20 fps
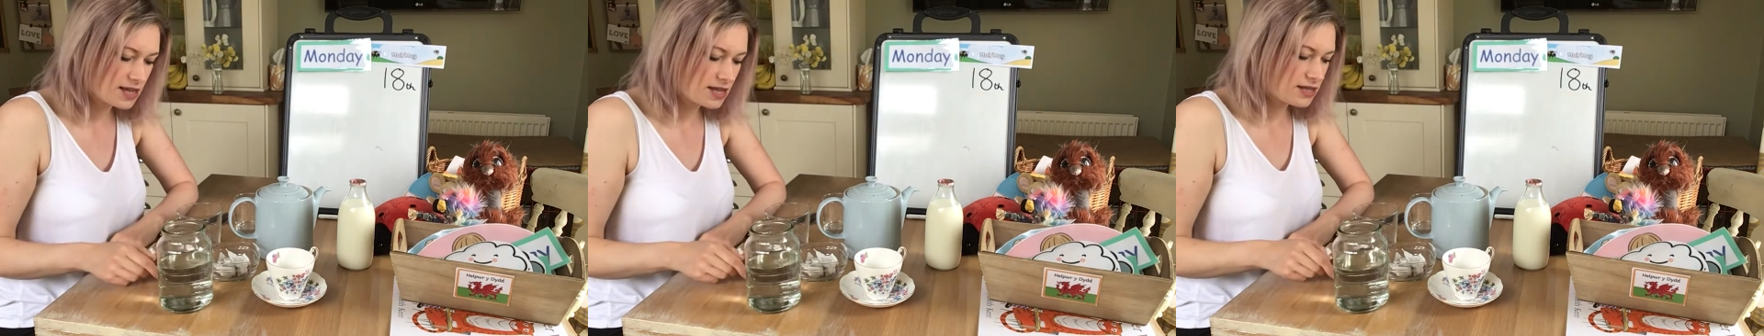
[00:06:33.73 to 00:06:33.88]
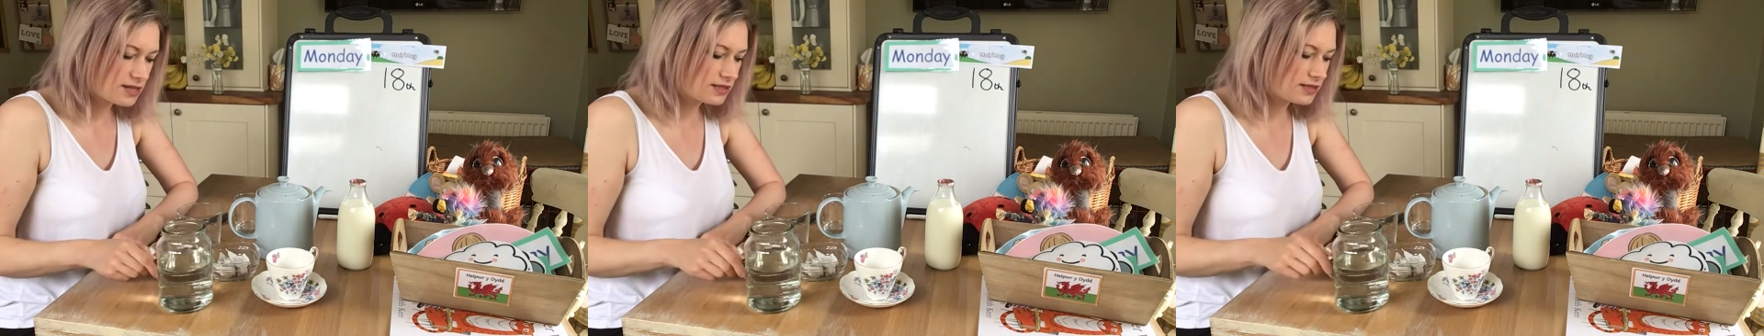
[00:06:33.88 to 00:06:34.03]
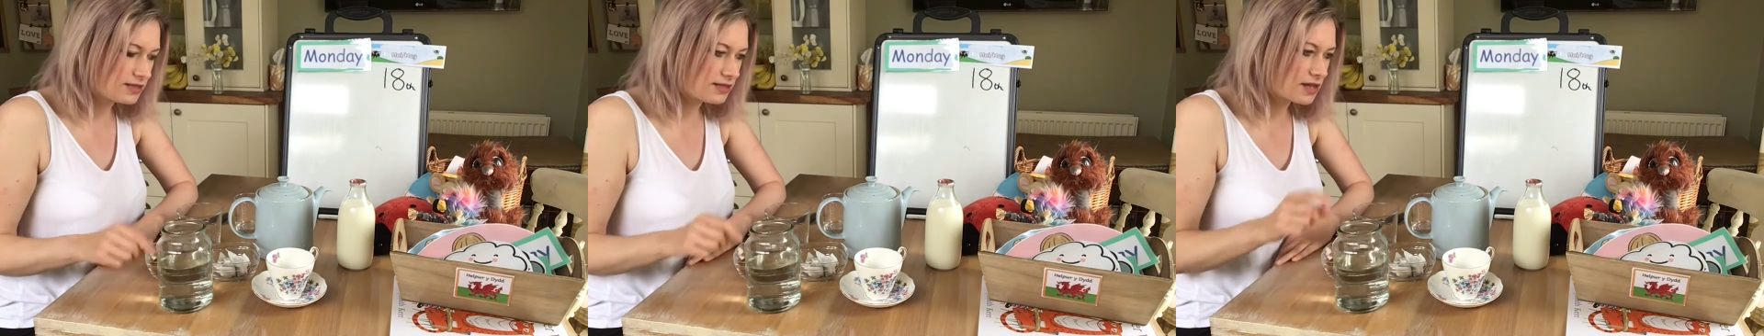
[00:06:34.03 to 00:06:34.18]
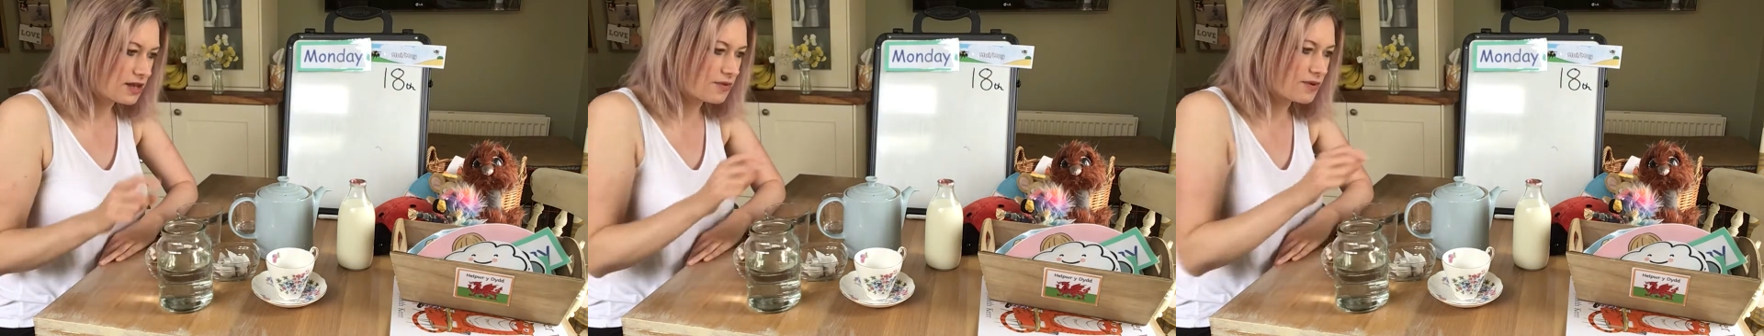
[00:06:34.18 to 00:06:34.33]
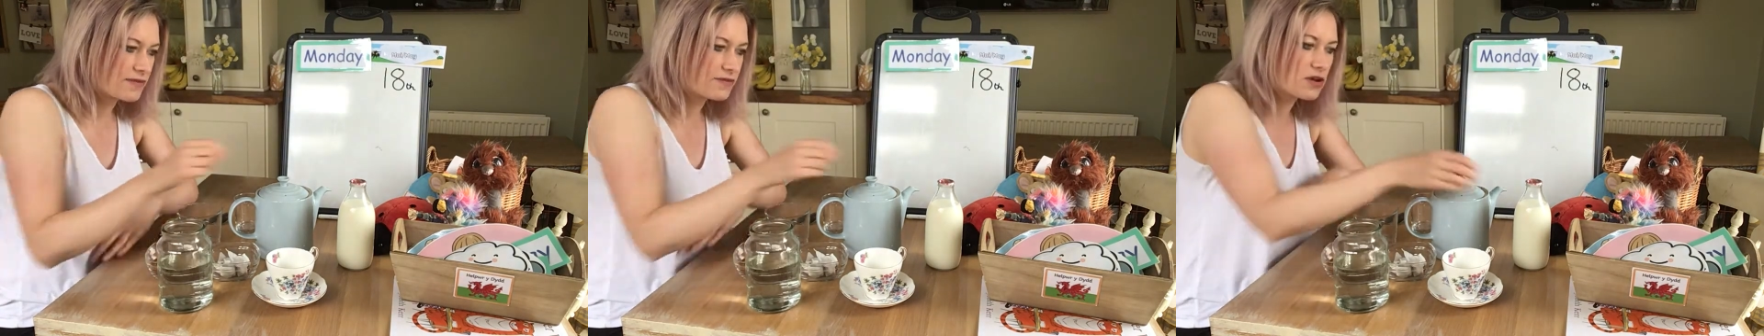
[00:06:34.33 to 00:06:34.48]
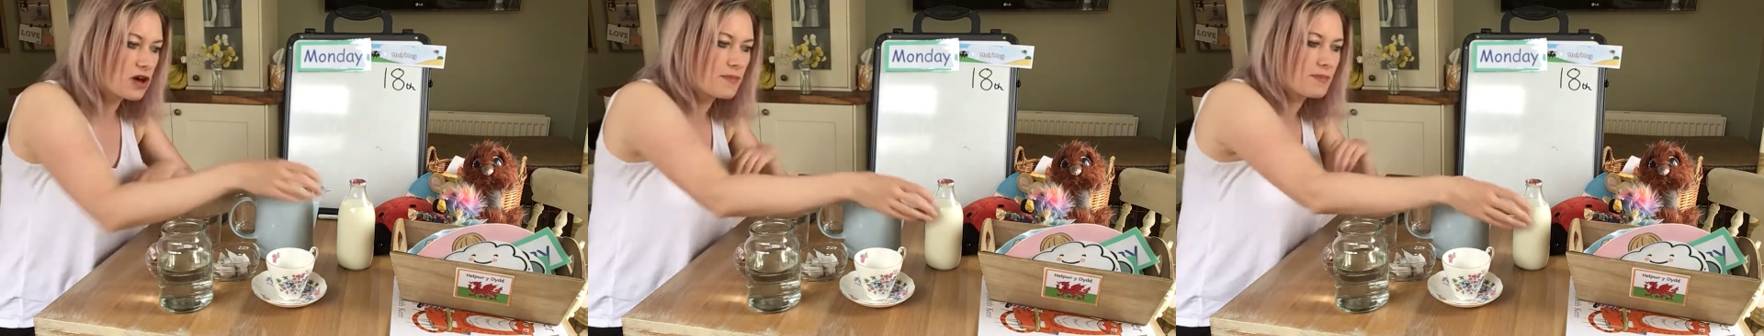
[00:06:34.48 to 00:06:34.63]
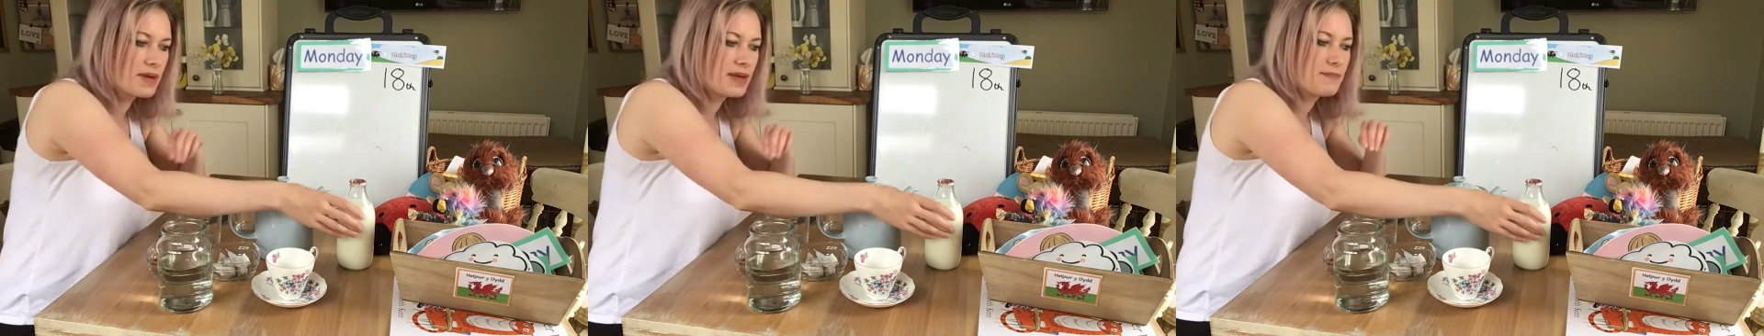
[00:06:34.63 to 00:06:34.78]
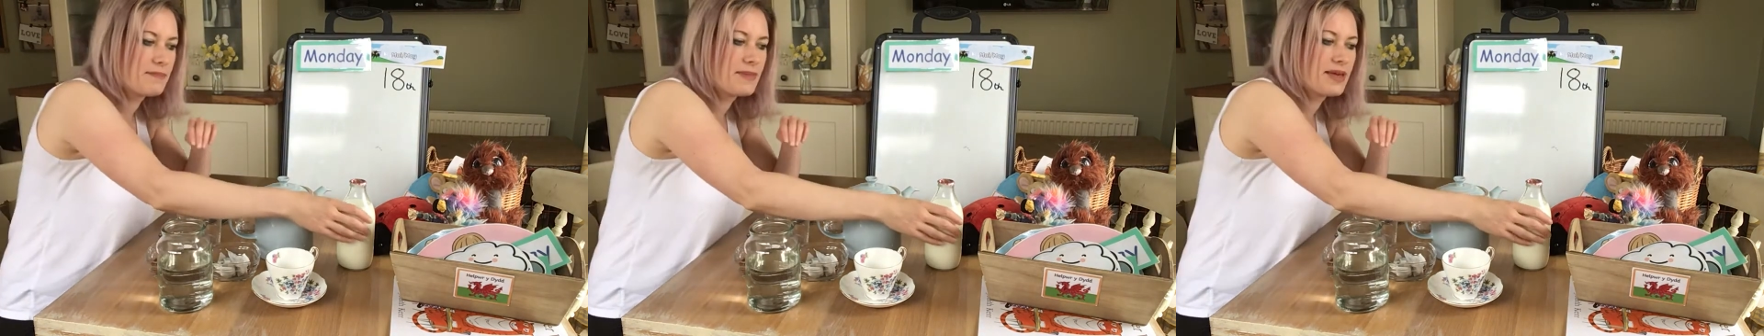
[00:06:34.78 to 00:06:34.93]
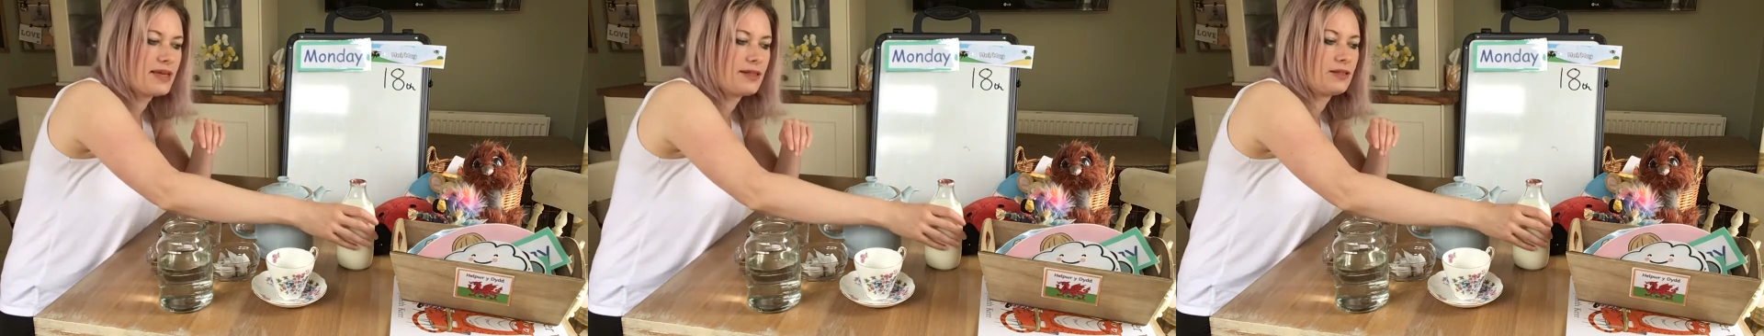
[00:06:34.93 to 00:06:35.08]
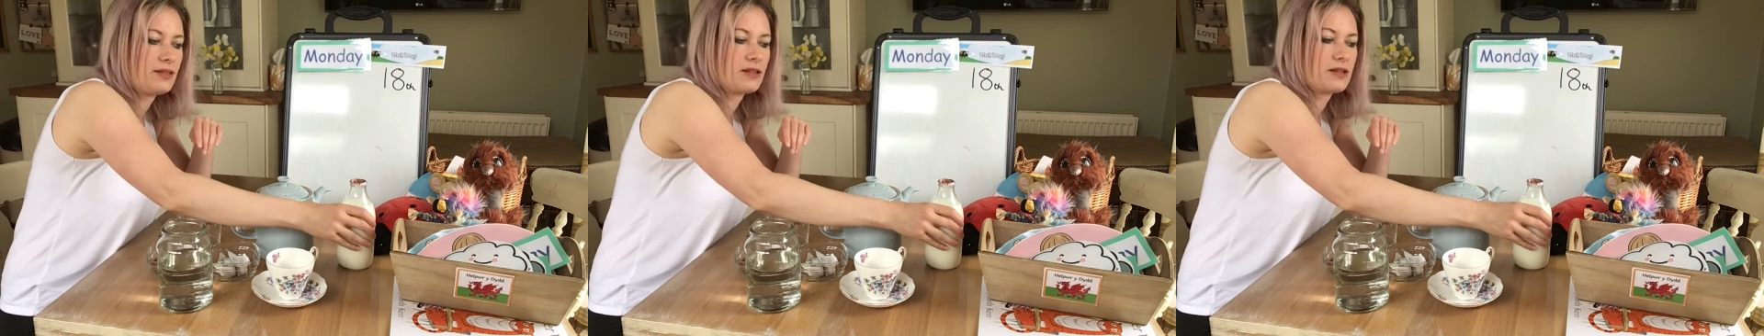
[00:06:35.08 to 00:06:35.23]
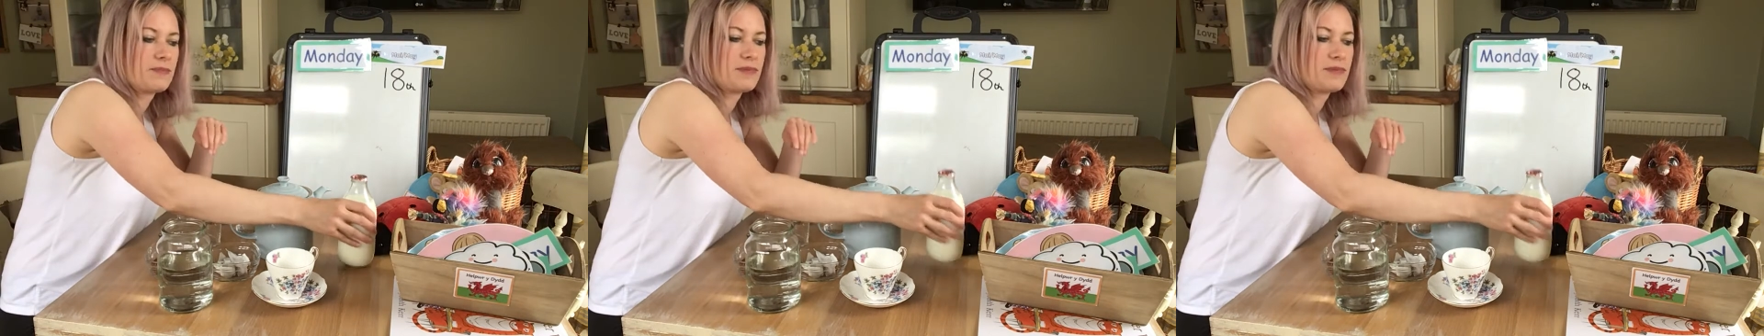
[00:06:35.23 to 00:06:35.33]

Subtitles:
So I've got my milk